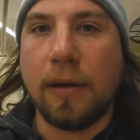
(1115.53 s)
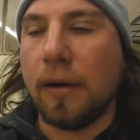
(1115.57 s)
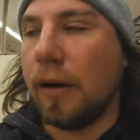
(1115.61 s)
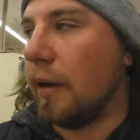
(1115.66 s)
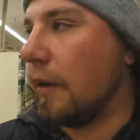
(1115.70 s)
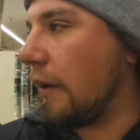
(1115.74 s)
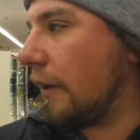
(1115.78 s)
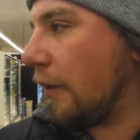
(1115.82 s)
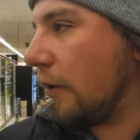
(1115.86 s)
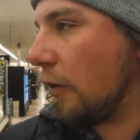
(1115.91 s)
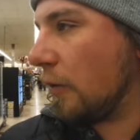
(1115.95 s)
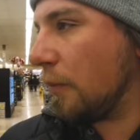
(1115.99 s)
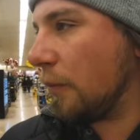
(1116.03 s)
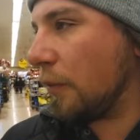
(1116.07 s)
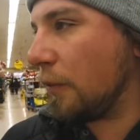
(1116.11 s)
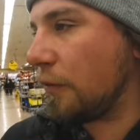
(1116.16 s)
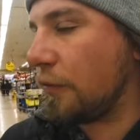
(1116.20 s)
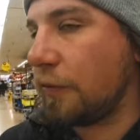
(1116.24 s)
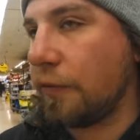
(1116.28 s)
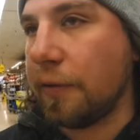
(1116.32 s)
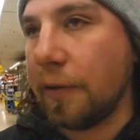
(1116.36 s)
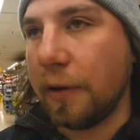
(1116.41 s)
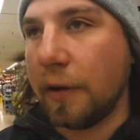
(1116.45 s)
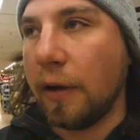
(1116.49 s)
God, I almost
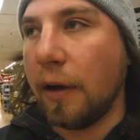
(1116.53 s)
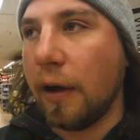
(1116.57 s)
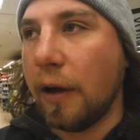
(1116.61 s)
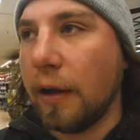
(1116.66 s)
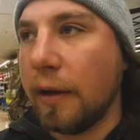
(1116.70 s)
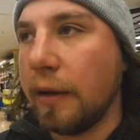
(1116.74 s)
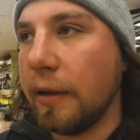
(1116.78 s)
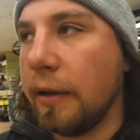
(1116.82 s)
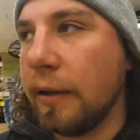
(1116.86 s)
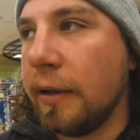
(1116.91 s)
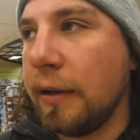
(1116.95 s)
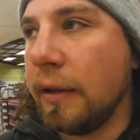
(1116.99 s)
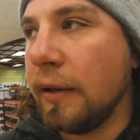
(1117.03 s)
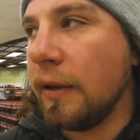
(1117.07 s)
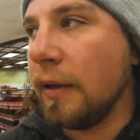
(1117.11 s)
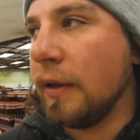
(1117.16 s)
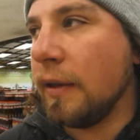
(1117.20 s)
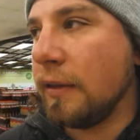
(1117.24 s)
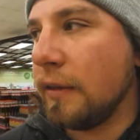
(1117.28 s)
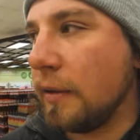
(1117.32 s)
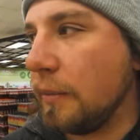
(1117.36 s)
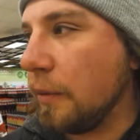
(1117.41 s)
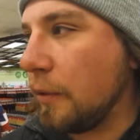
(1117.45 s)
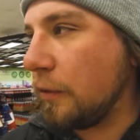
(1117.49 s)
forgot
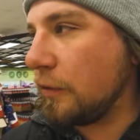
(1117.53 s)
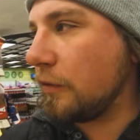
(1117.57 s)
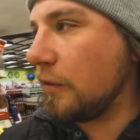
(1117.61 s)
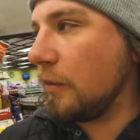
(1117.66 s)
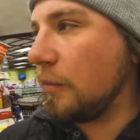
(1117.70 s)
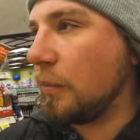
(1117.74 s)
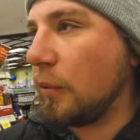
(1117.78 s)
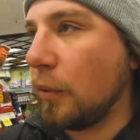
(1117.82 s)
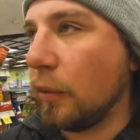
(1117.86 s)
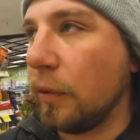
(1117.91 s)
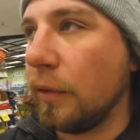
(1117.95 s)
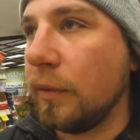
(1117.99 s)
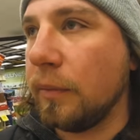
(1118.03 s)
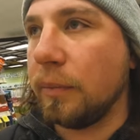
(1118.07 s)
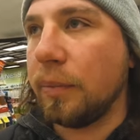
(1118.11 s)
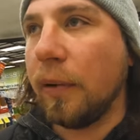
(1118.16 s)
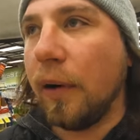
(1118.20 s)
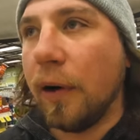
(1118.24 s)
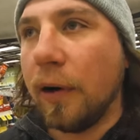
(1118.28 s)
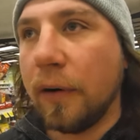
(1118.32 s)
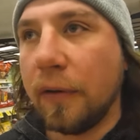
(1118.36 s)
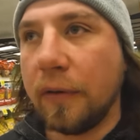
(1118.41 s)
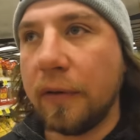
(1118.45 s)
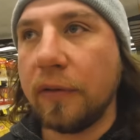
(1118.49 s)
the most important
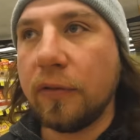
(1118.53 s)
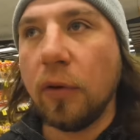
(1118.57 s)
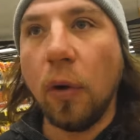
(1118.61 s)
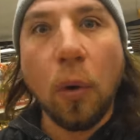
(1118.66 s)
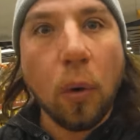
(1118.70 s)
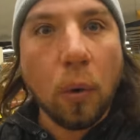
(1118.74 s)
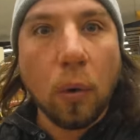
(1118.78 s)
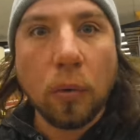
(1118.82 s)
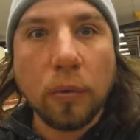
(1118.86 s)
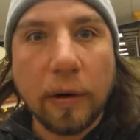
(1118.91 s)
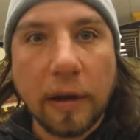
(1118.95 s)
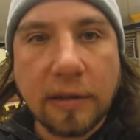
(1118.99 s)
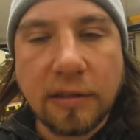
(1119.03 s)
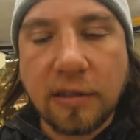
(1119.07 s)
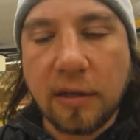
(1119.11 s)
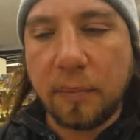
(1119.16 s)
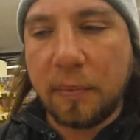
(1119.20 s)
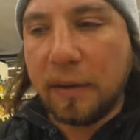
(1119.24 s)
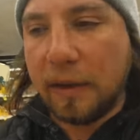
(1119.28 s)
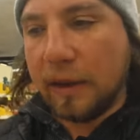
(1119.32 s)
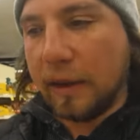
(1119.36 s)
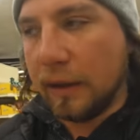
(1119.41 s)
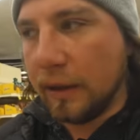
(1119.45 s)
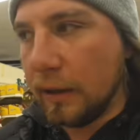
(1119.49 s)
part of this whole recipe.